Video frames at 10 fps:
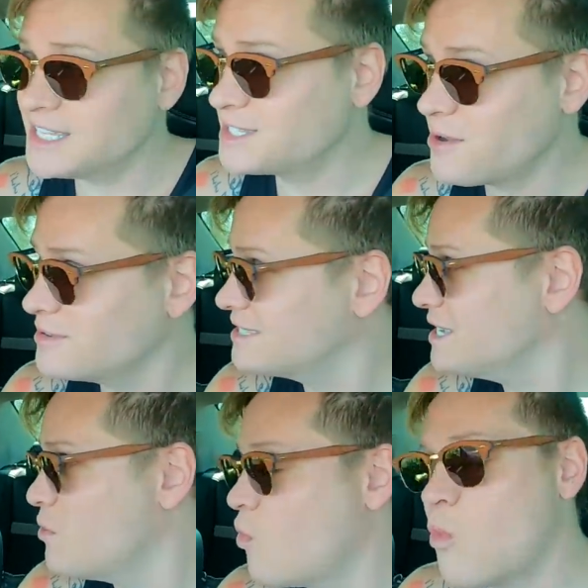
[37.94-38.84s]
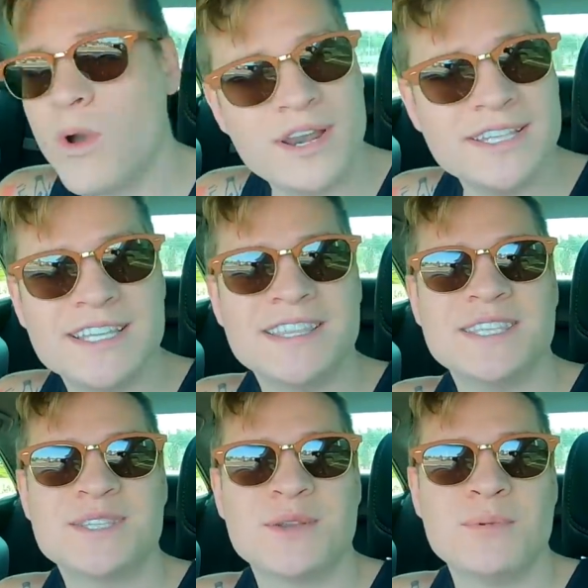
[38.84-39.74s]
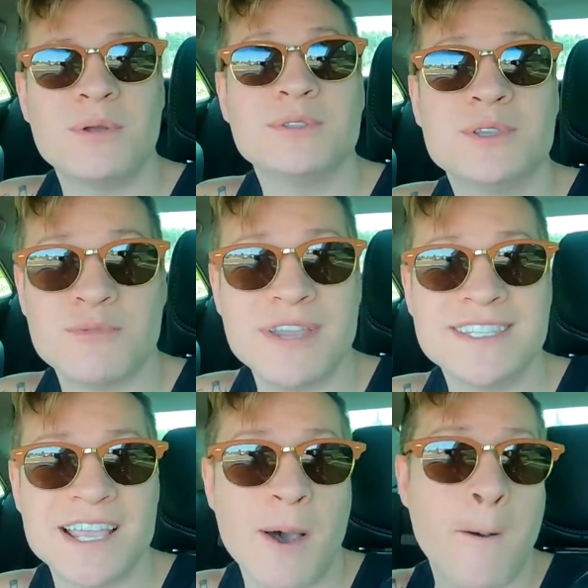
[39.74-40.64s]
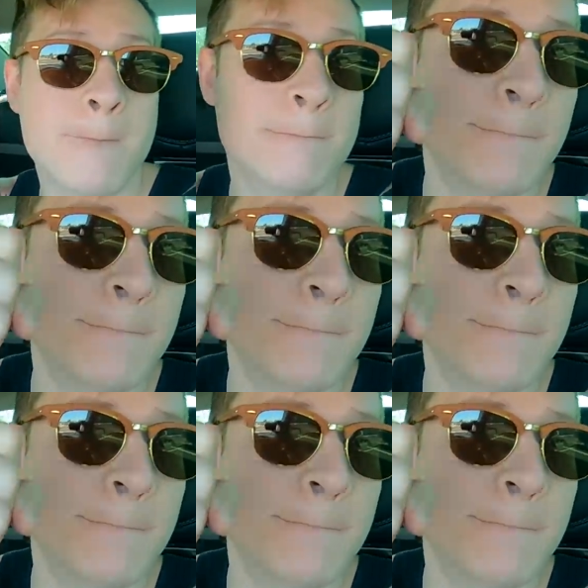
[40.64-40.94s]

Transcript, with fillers: Let's go see what is in this Goodwill to resell.